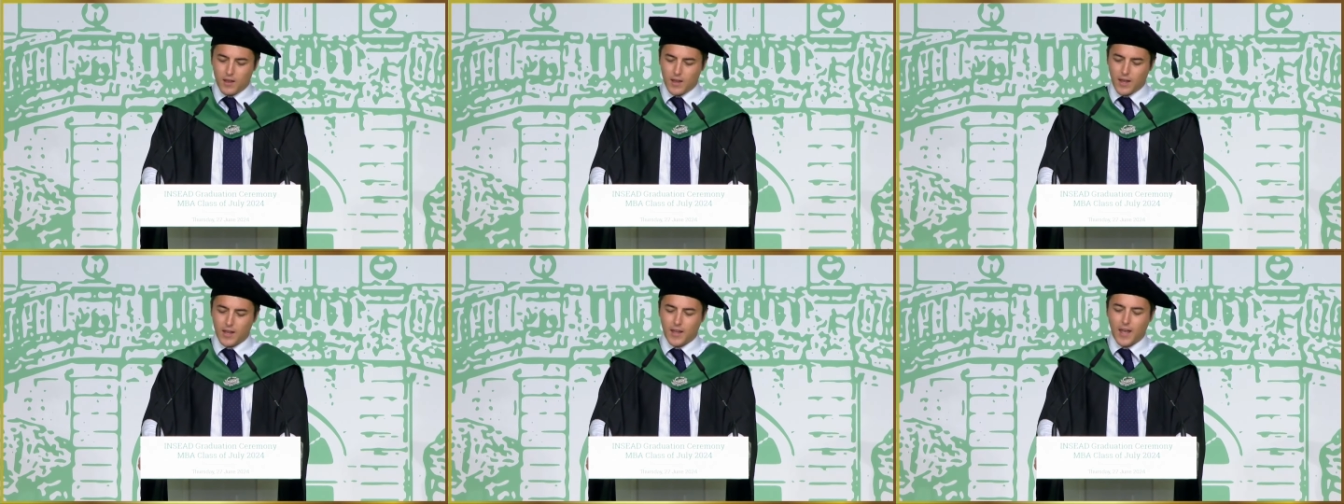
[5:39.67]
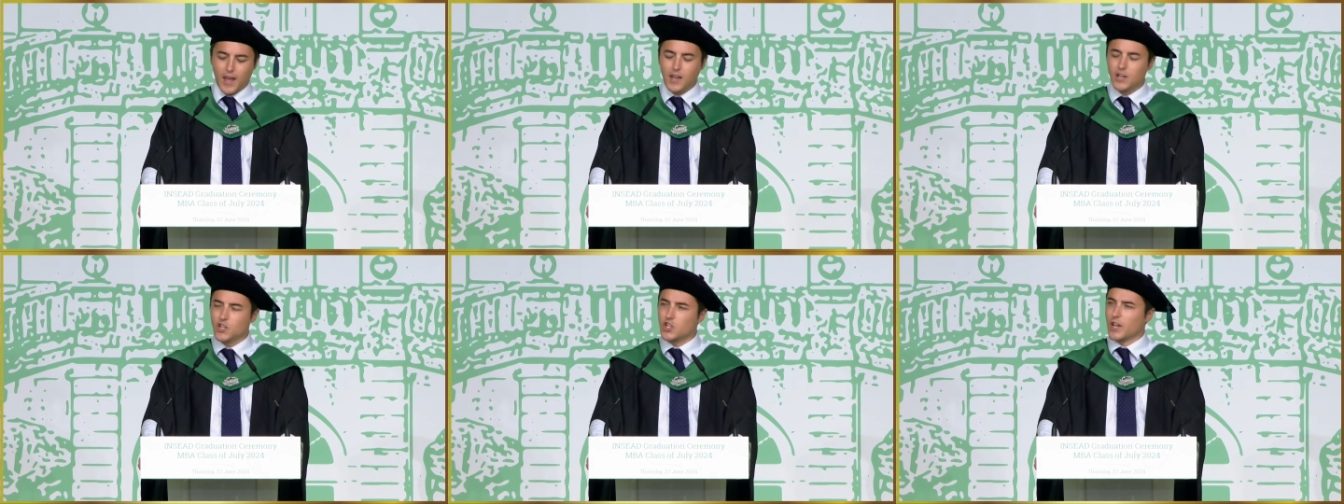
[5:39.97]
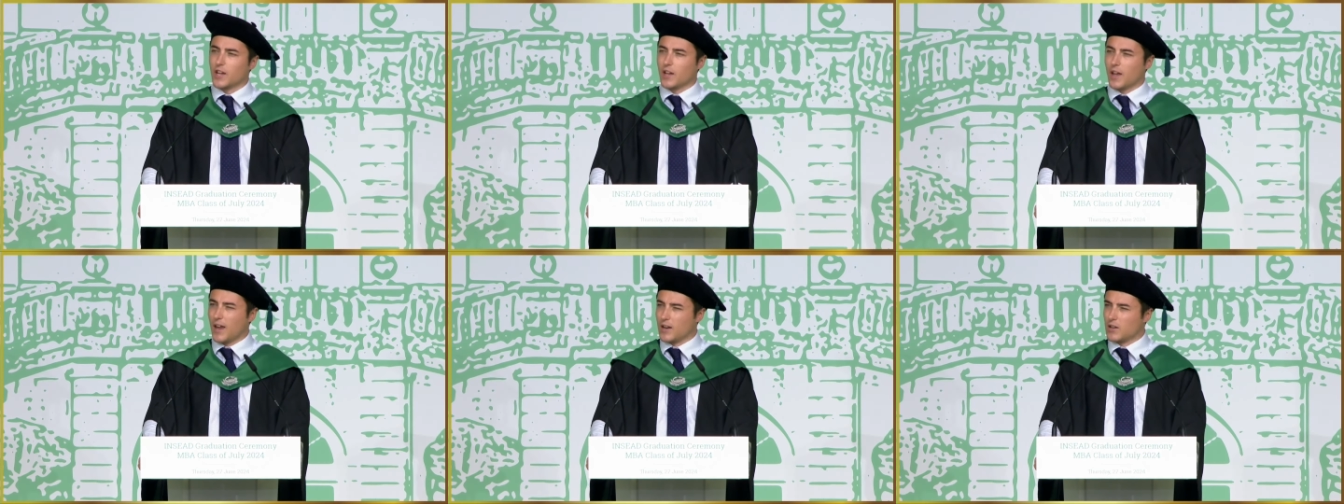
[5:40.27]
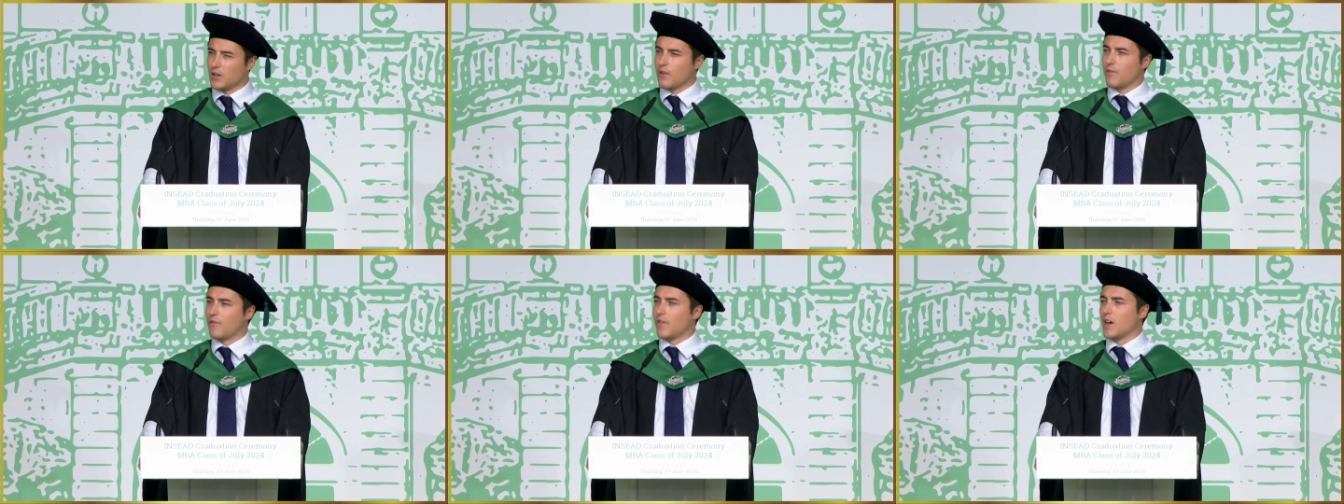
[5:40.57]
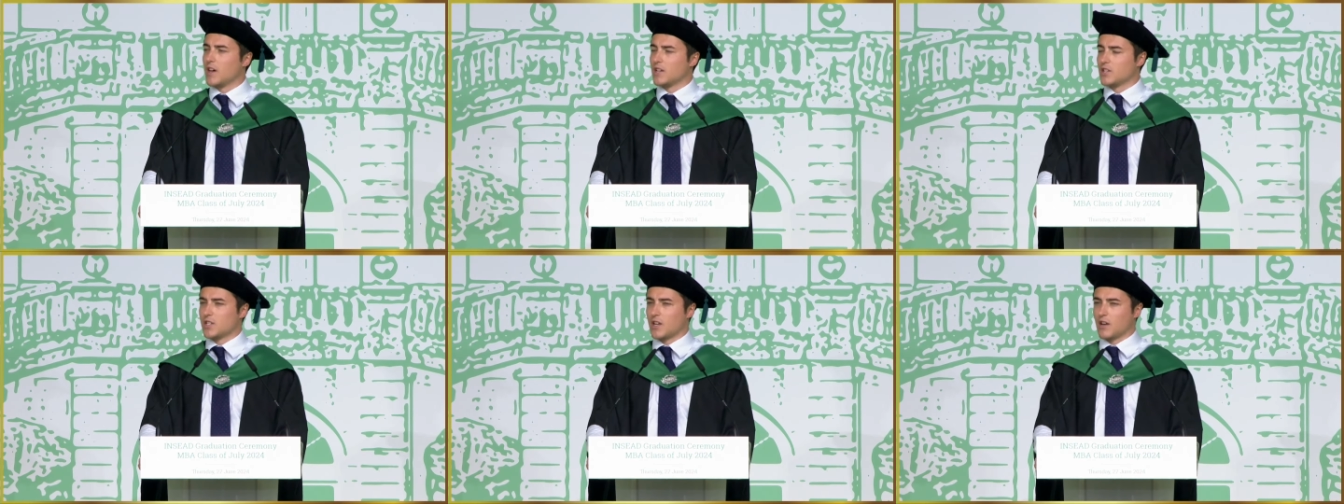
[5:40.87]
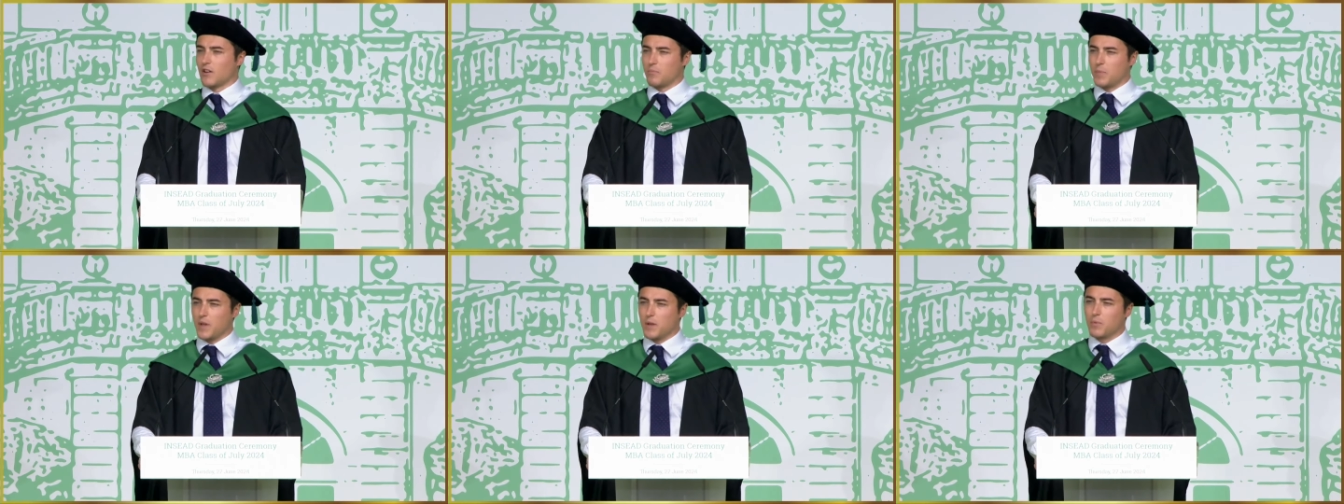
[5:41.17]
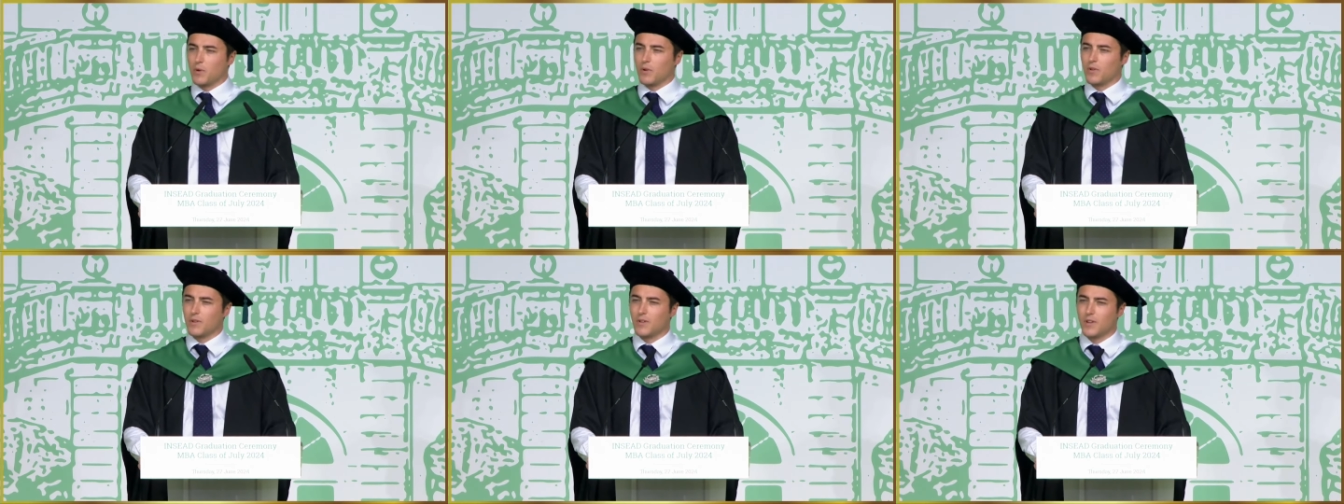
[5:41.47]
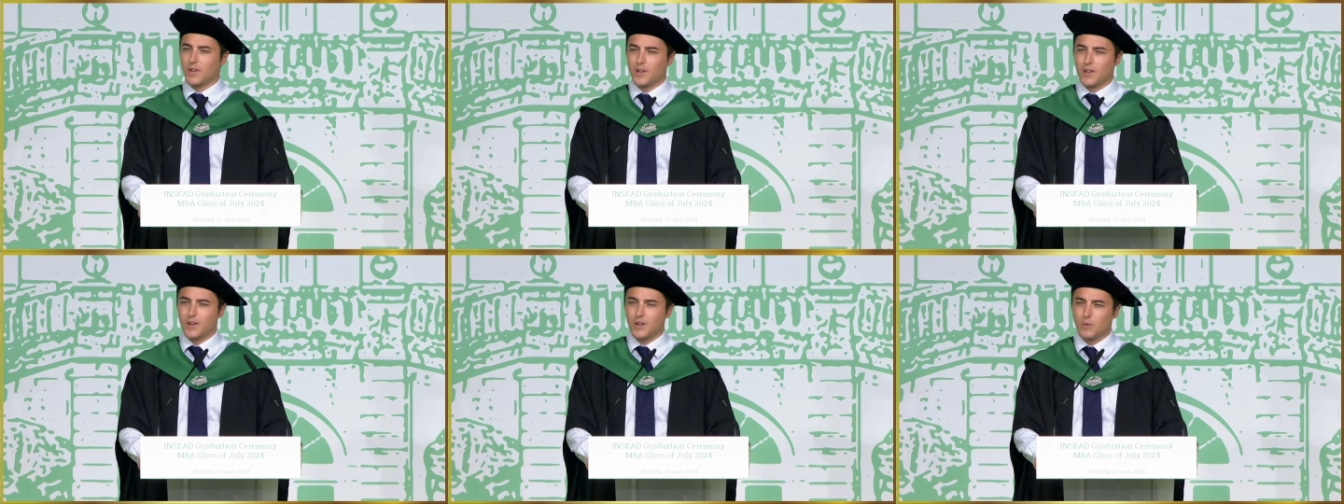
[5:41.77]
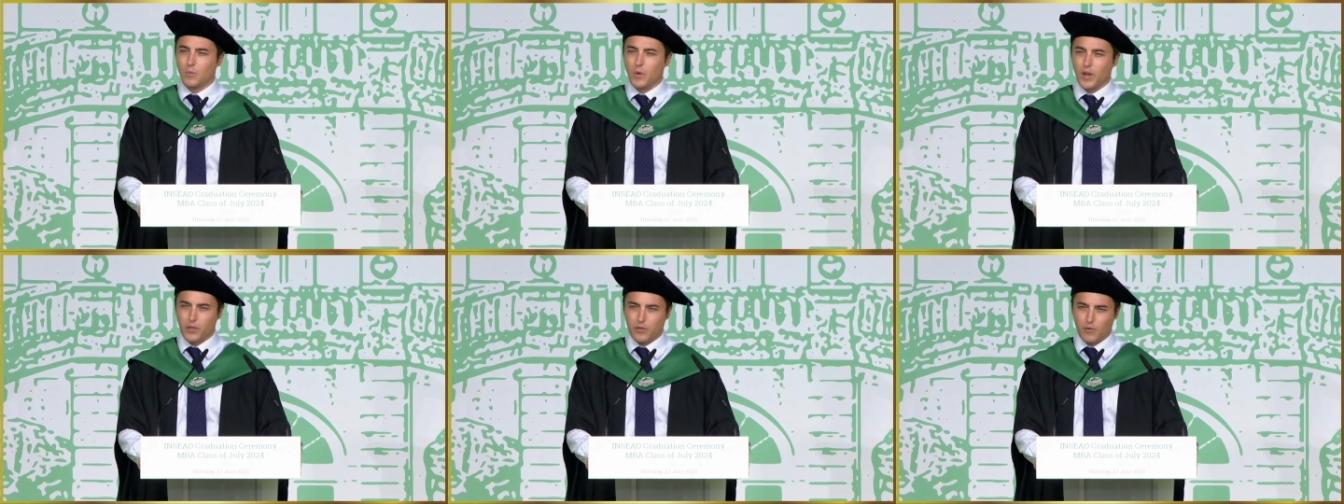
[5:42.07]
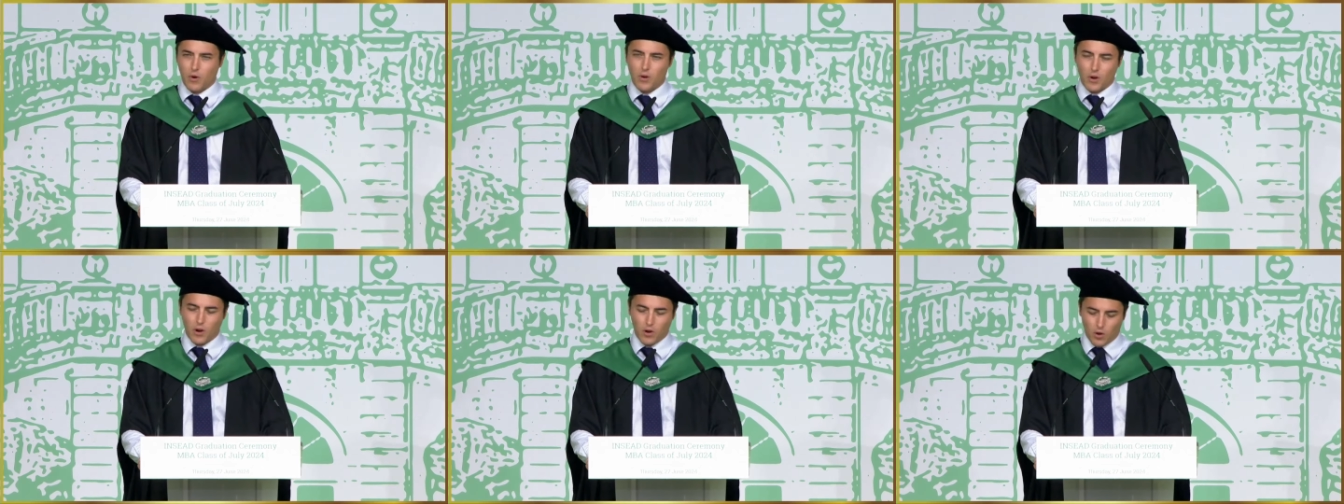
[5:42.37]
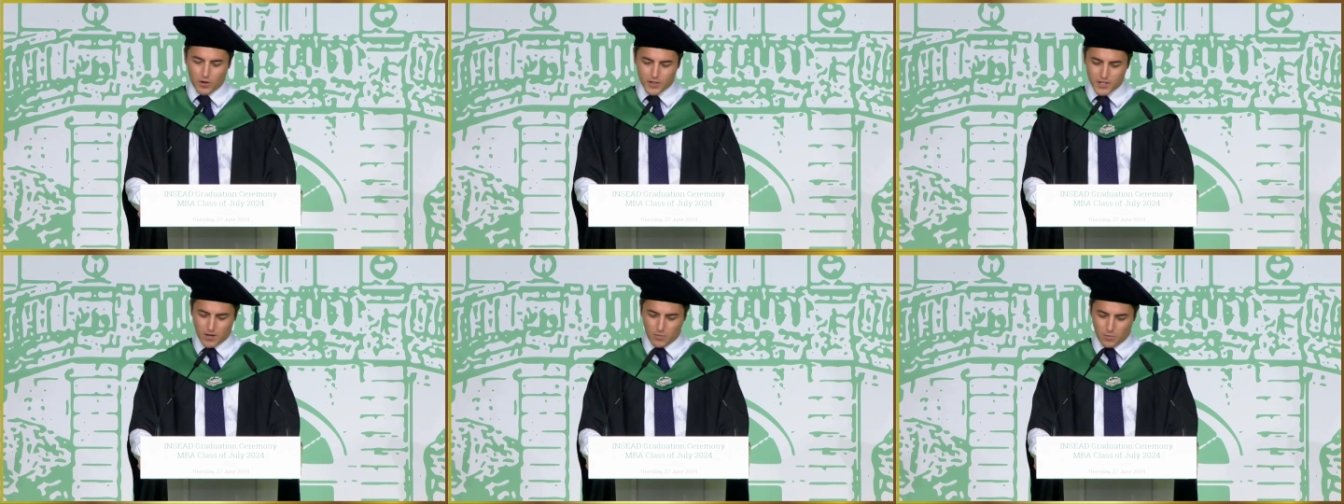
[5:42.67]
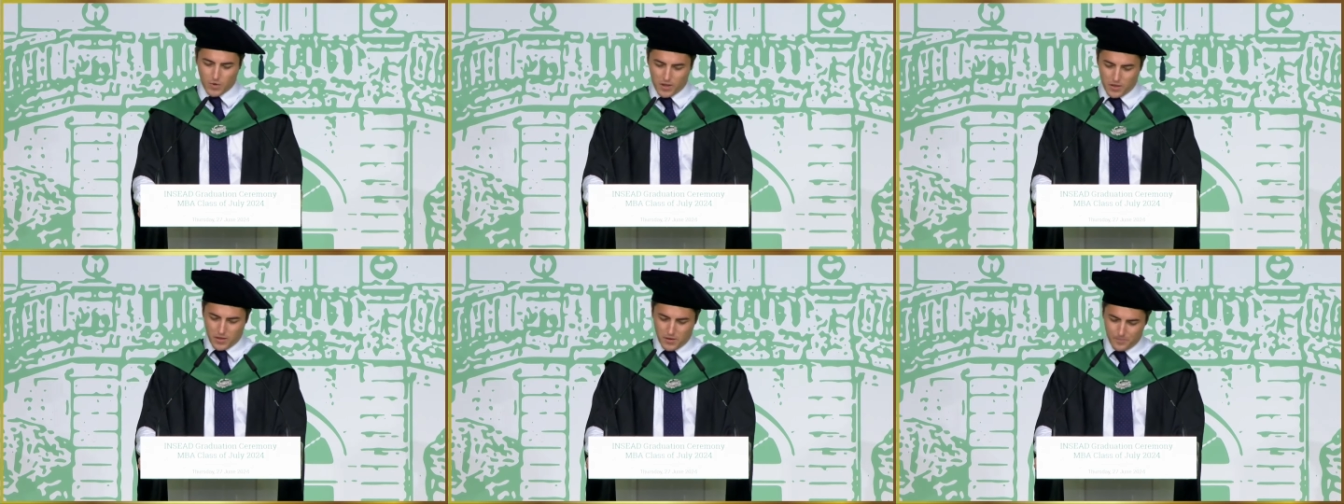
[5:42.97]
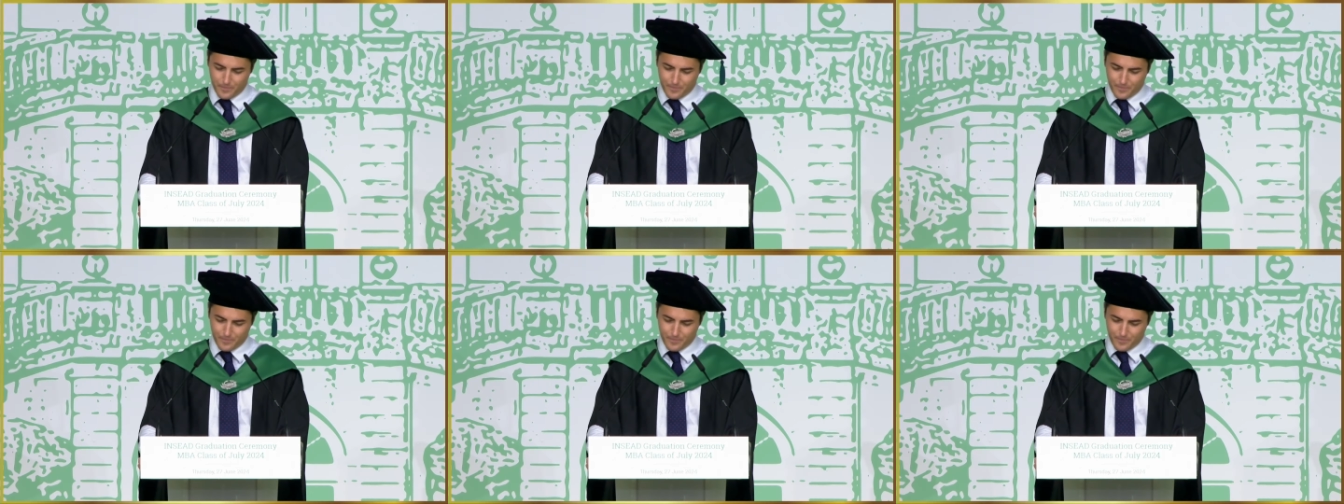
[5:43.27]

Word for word: engaging and diverse set of people we had thrown our lot in with.